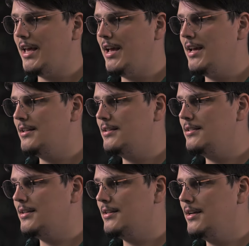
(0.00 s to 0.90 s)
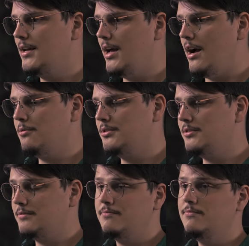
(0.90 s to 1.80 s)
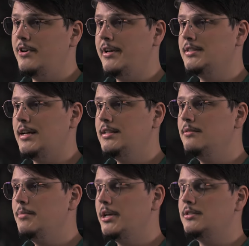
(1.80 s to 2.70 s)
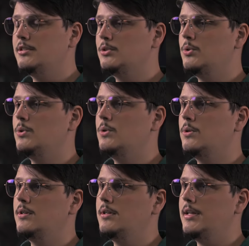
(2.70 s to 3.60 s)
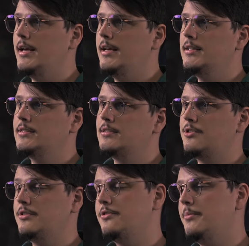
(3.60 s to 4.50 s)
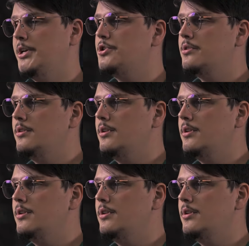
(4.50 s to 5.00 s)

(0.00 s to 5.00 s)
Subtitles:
and I was very excited because I saw his transformation.